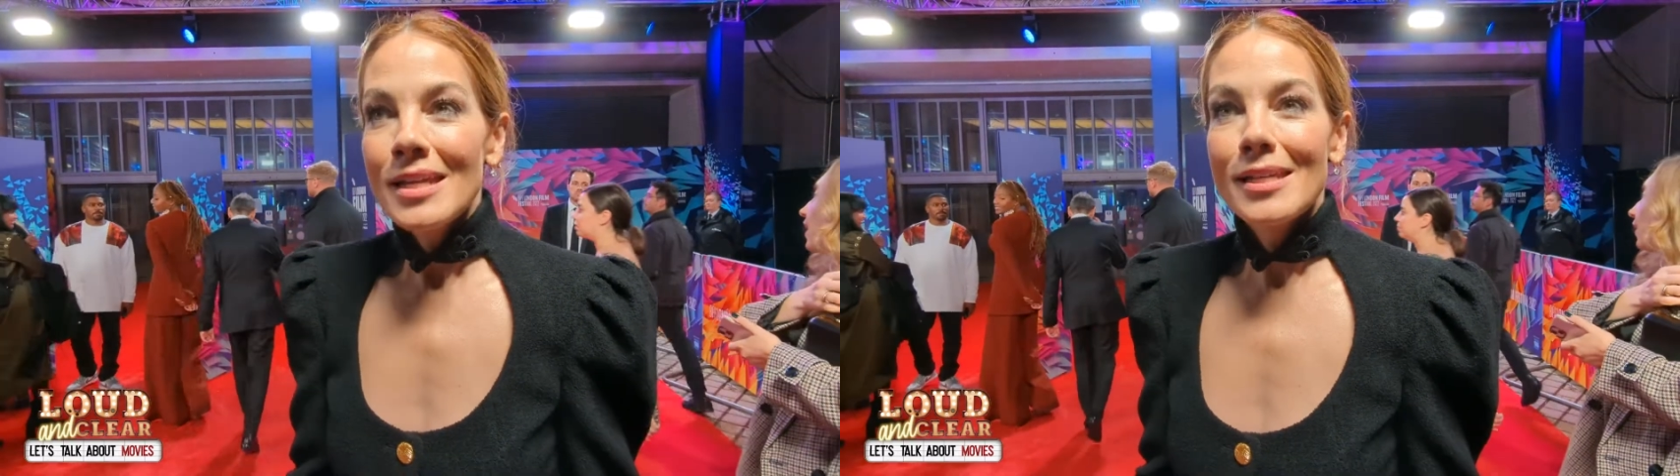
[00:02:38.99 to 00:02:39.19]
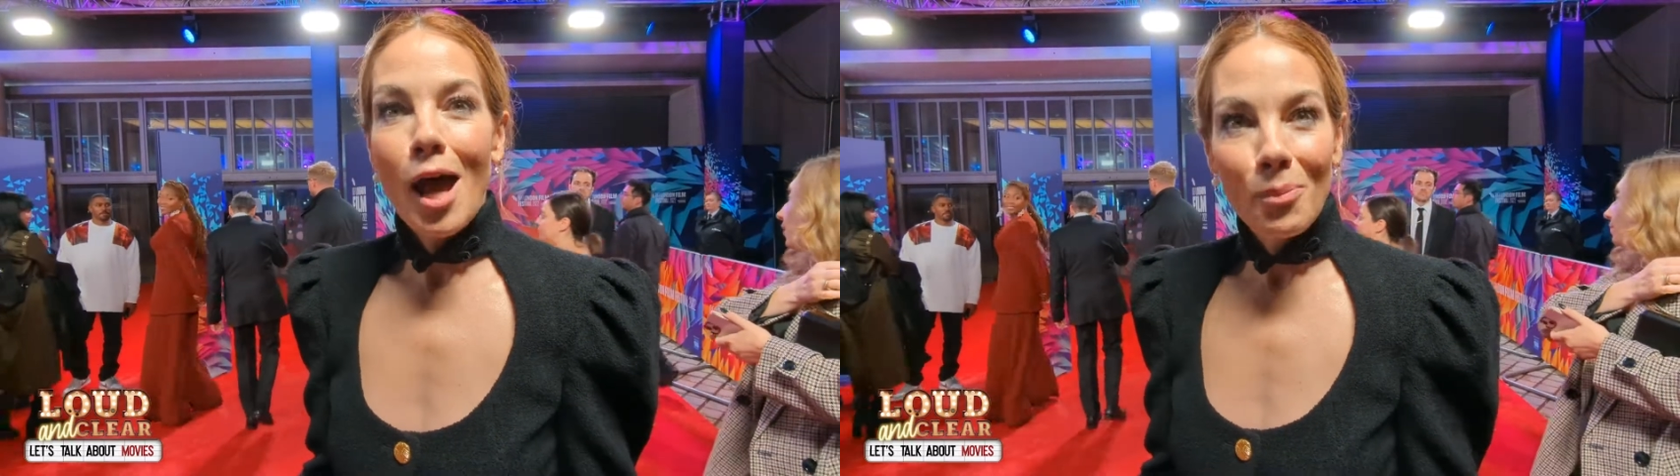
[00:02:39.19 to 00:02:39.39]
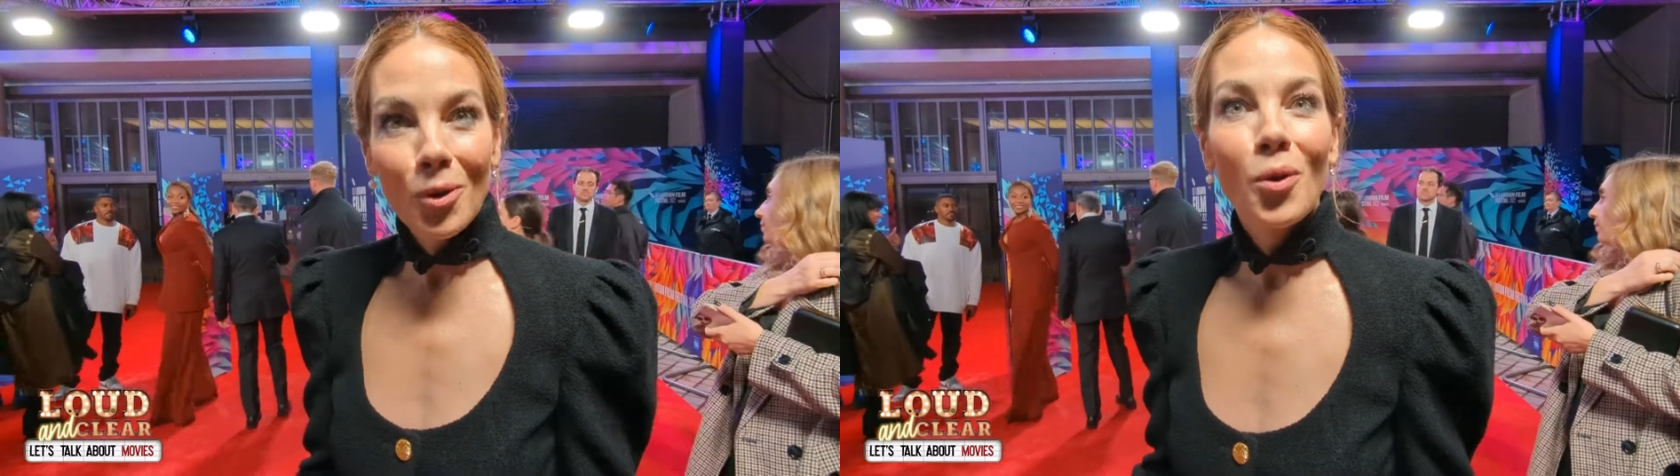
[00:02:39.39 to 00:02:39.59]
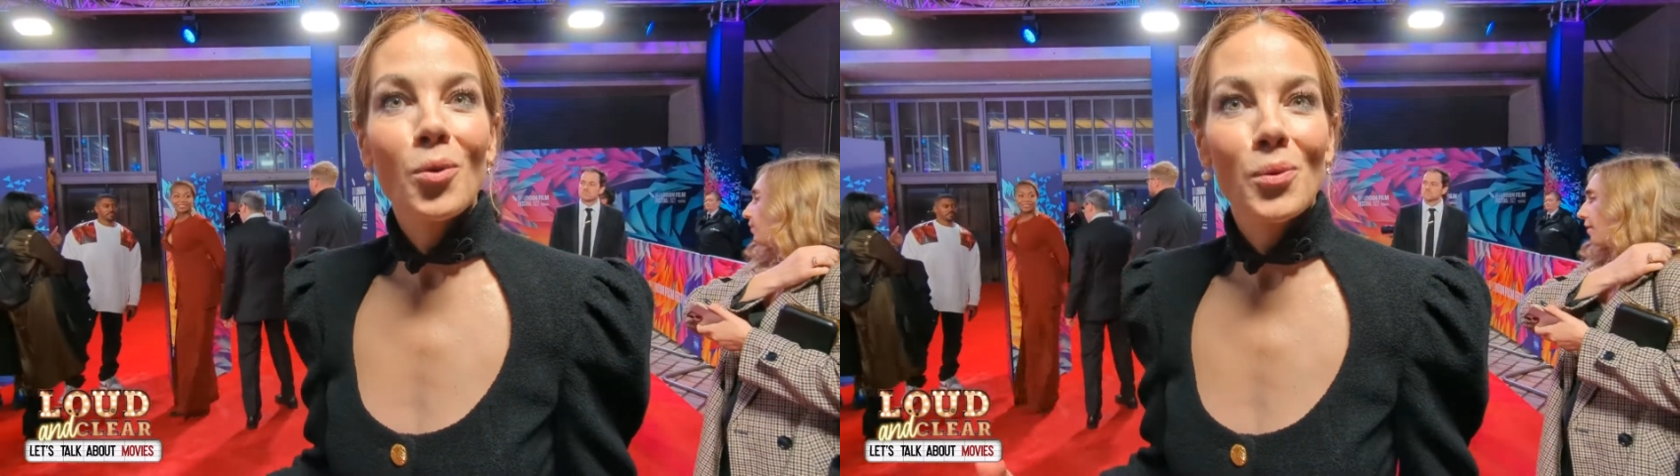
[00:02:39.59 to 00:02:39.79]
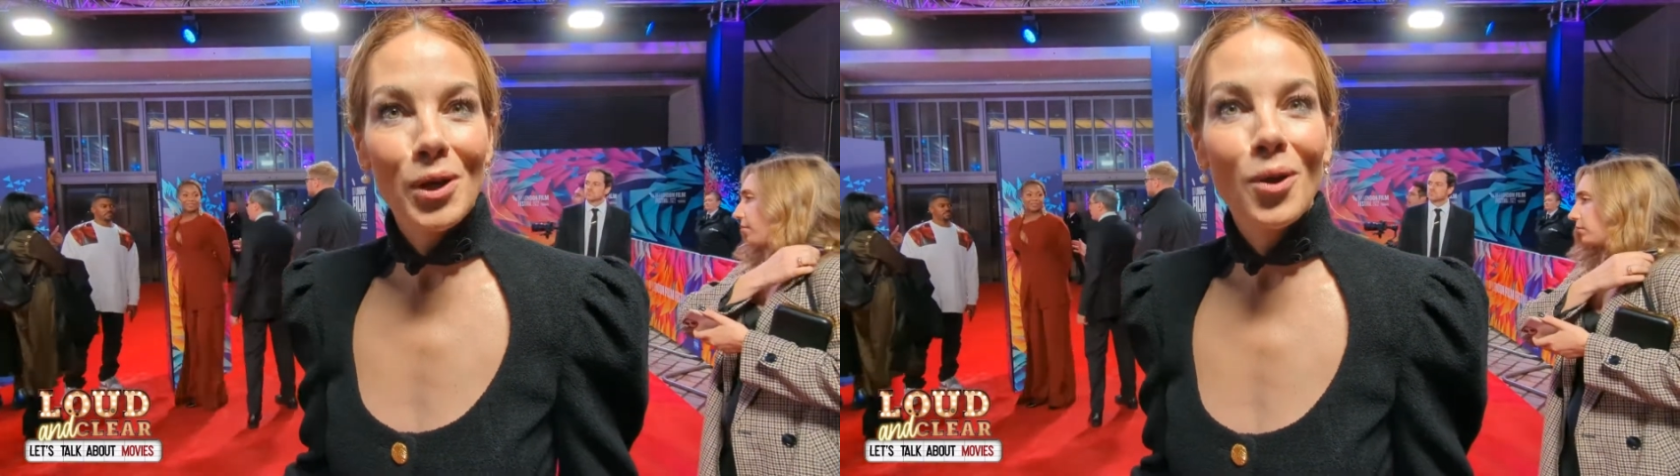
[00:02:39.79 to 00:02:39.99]
topical
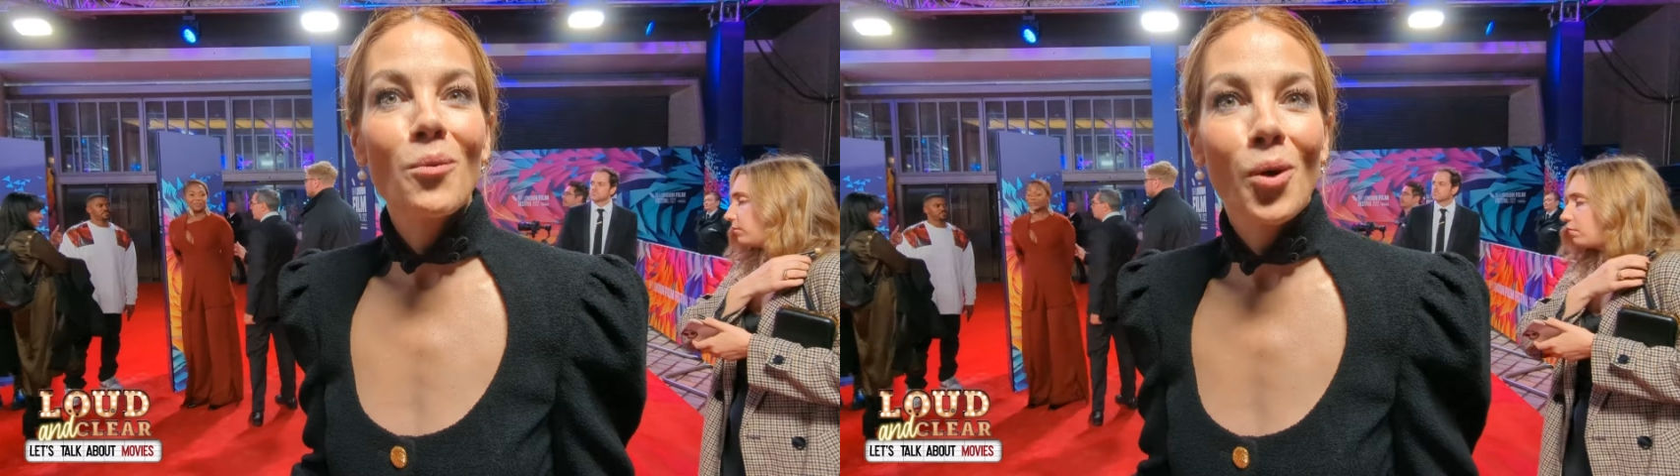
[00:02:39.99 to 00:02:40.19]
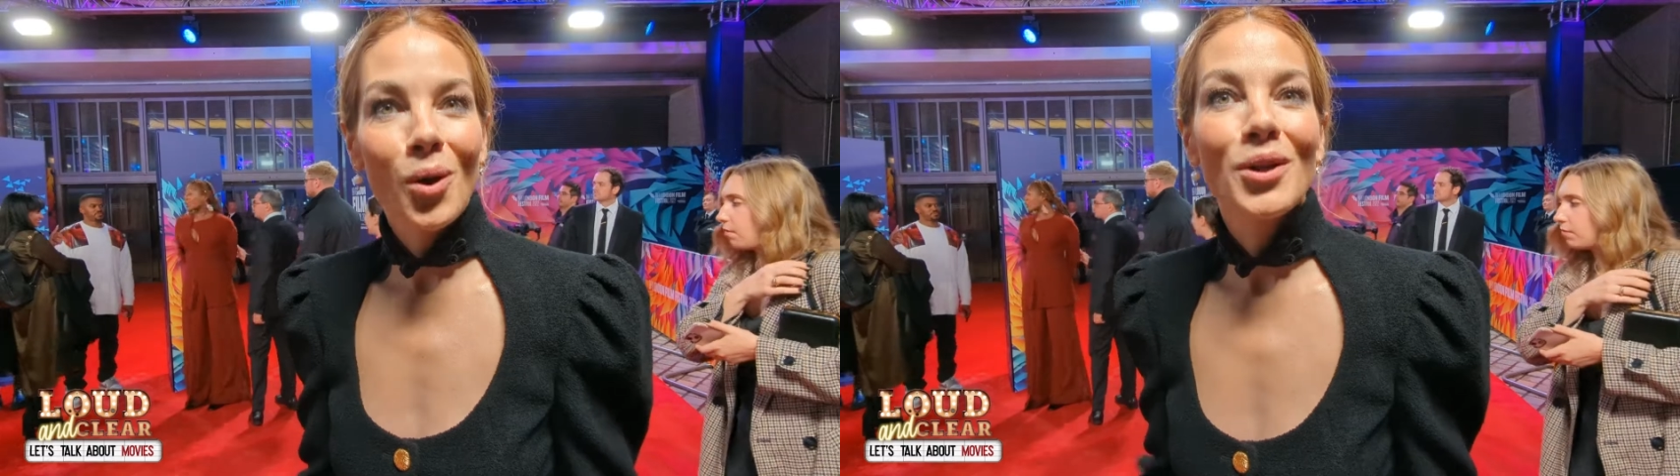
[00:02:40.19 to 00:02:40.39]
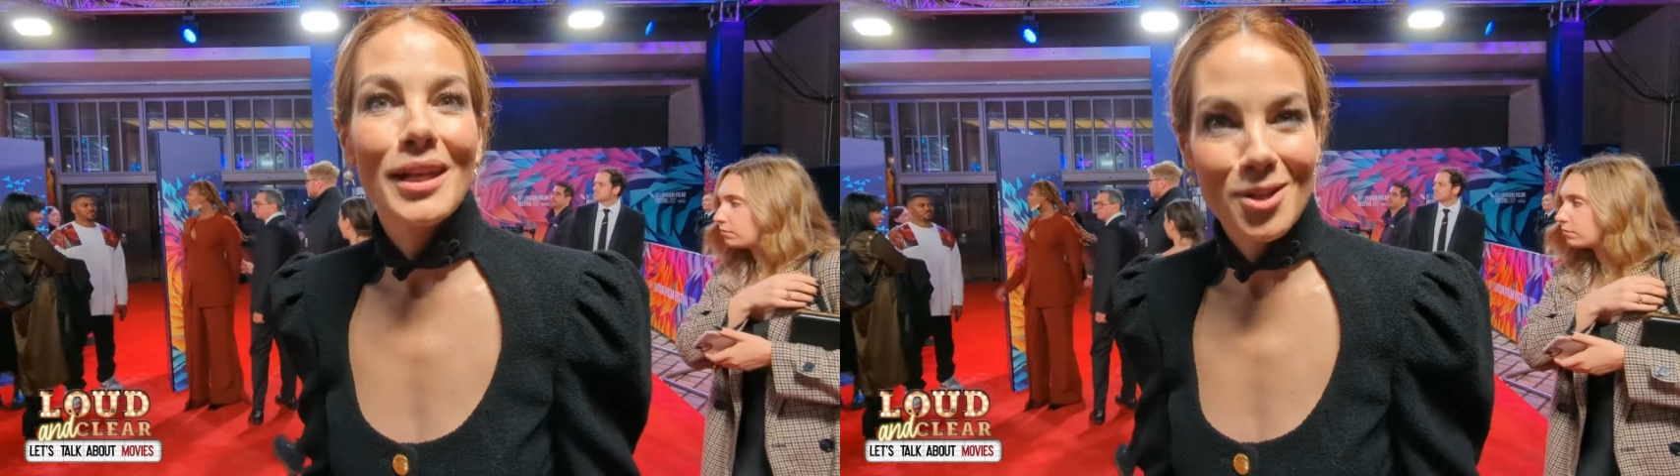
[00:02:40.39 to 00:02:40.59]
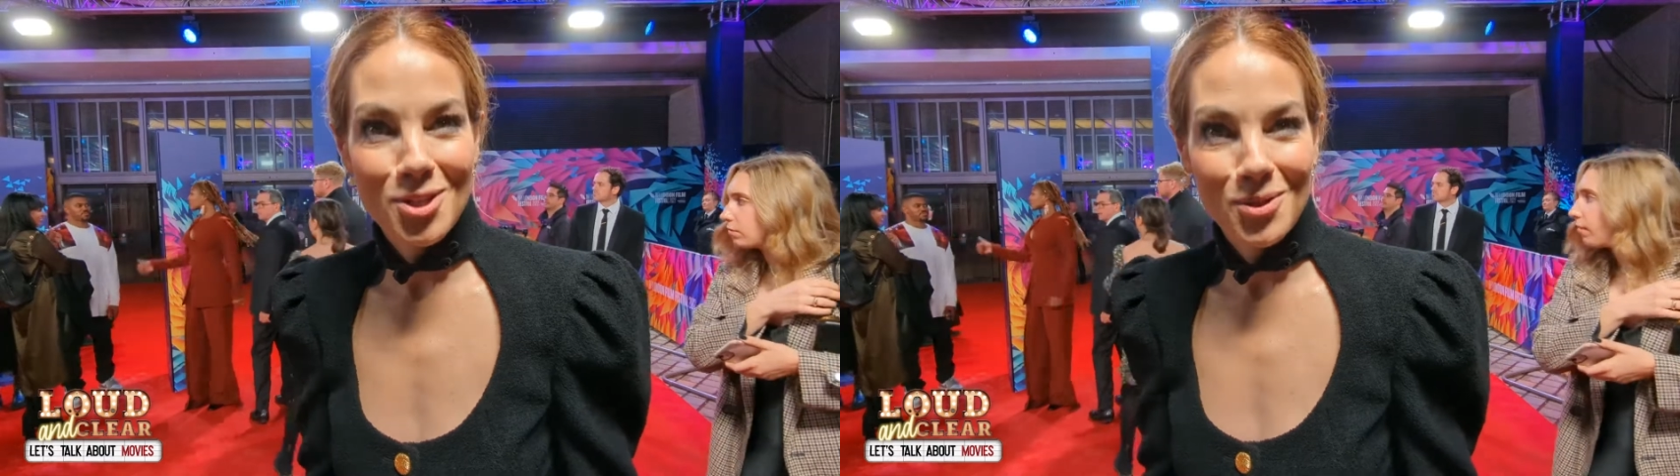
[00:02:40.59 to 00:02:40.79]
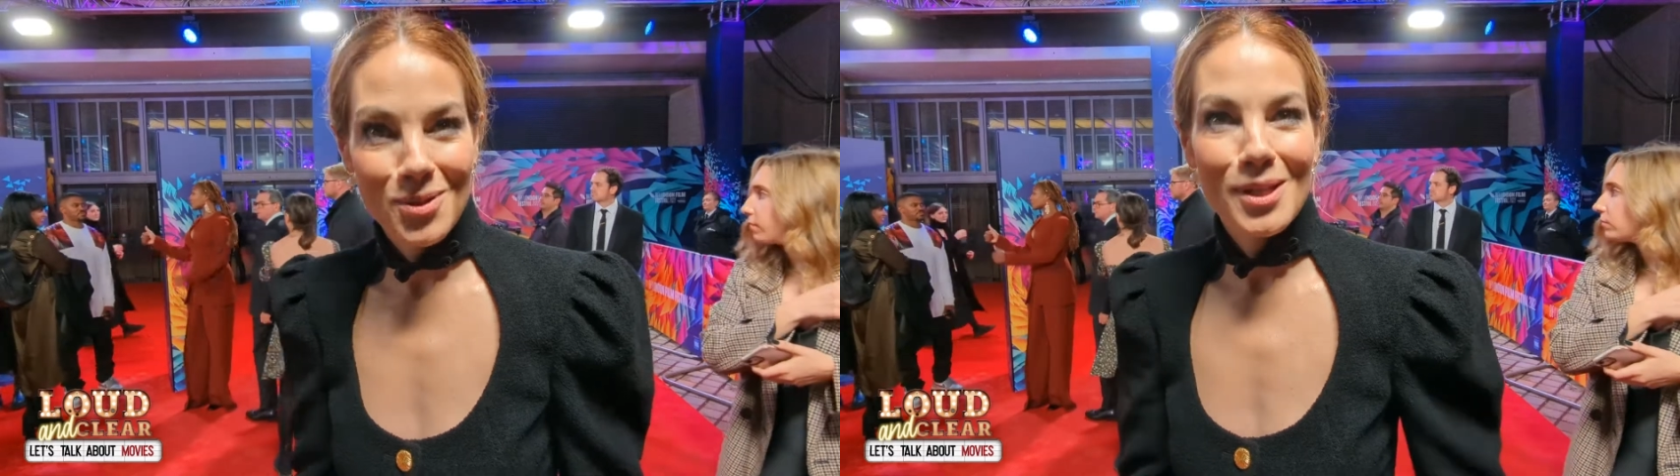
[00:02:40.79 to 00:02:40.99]
real-world
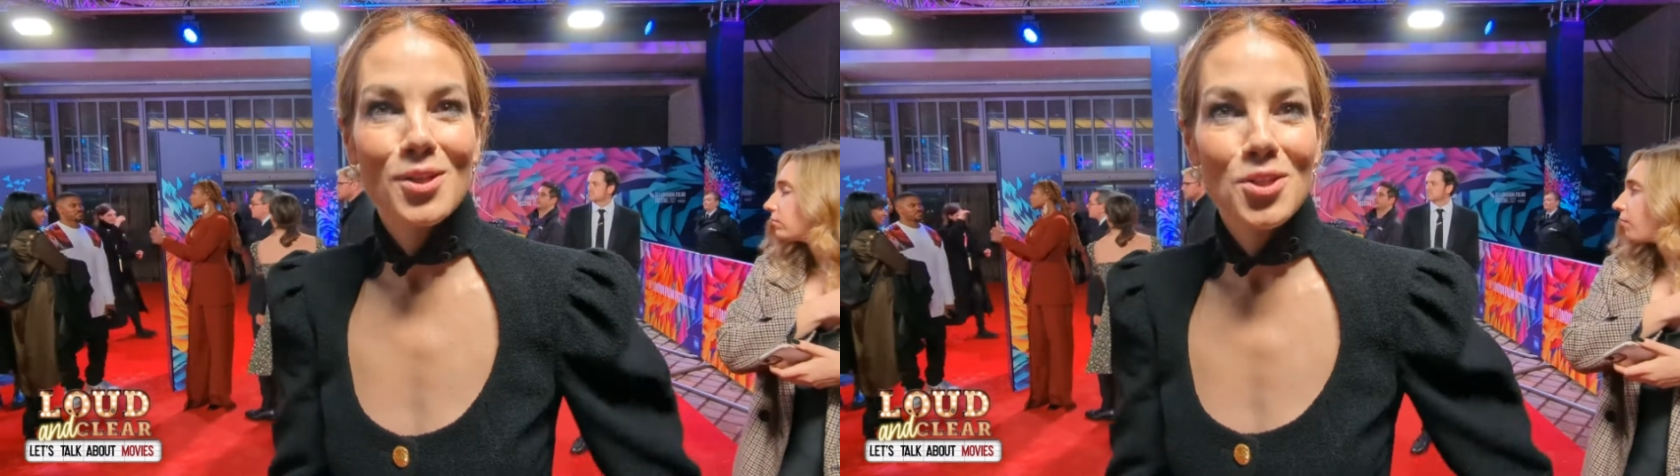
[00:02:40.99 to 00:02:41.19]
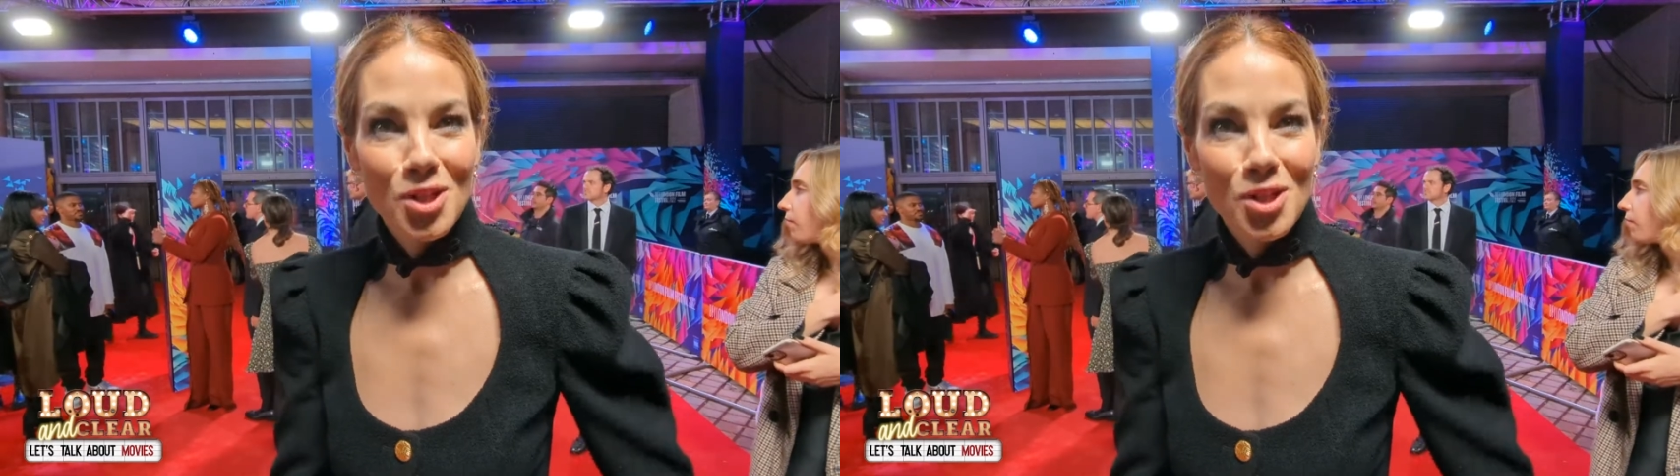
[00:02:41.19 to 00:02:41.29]
issues like